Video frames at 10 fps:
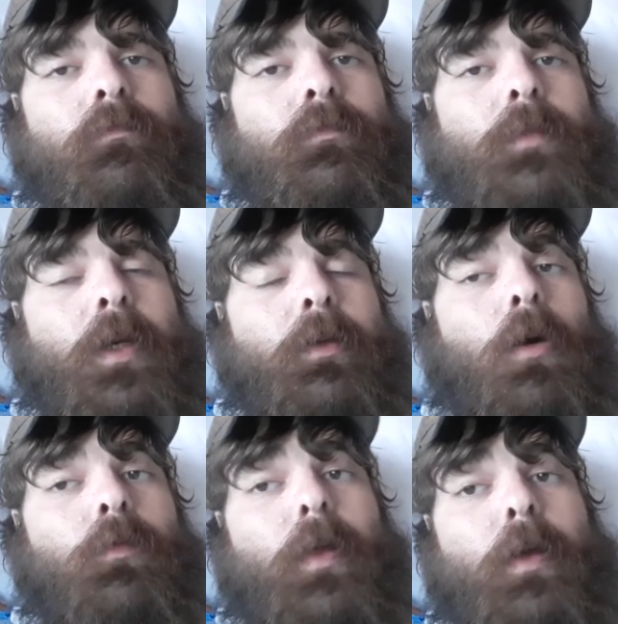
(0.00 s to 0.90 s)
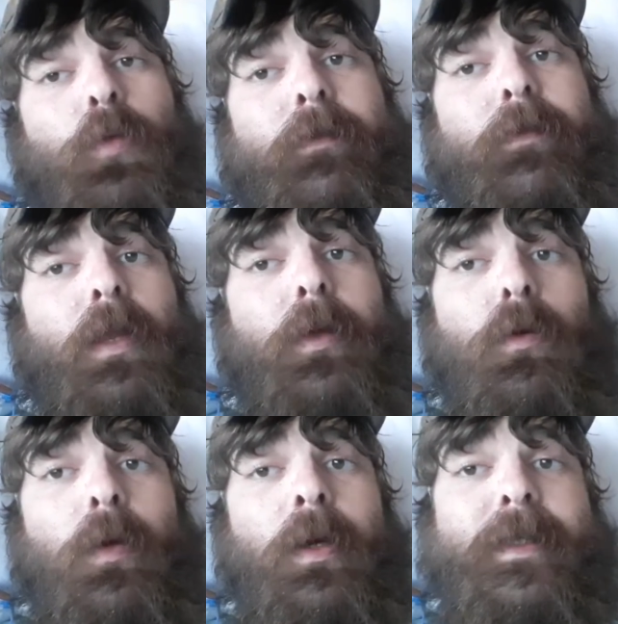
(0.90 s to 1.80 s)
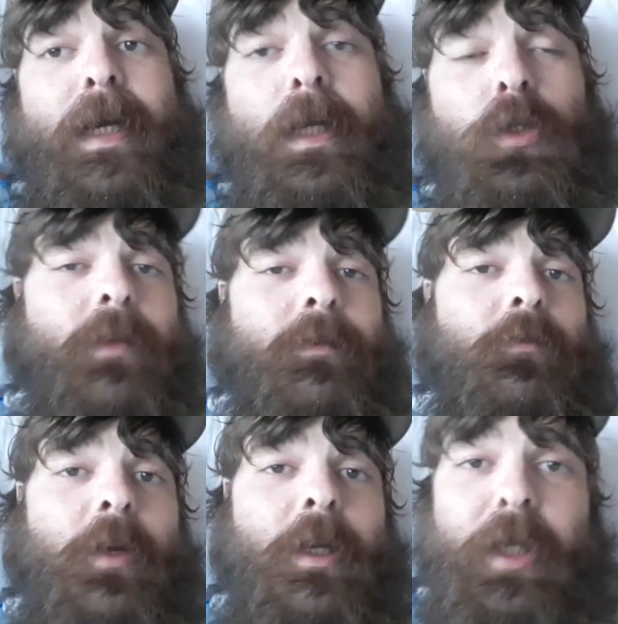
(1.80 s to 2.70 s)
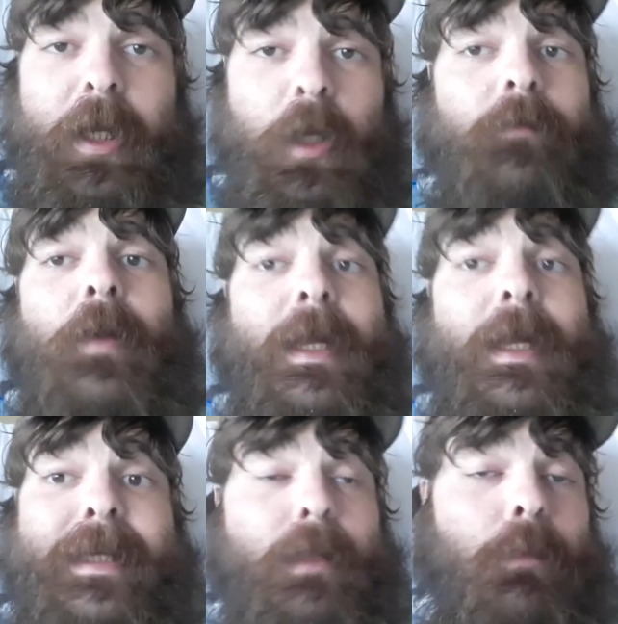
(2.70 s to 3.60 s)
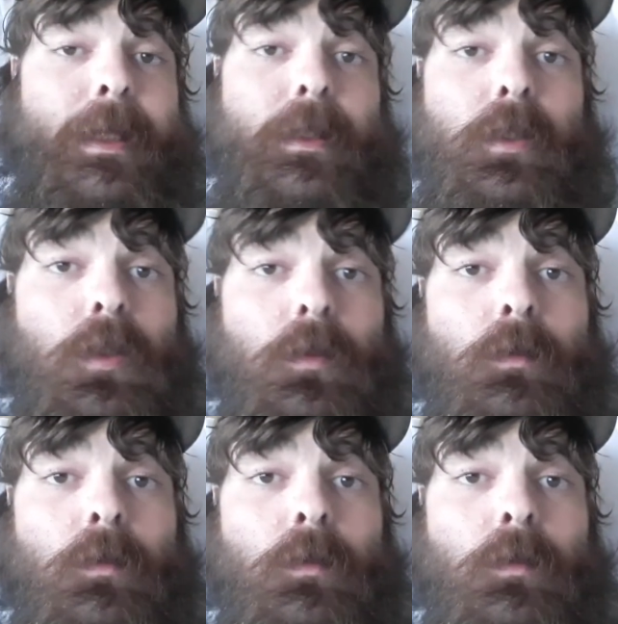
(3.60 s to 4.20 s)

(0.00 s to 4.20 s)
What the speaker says: But y'all, they won't even let me go outside to get fresh air for like 10 minutes.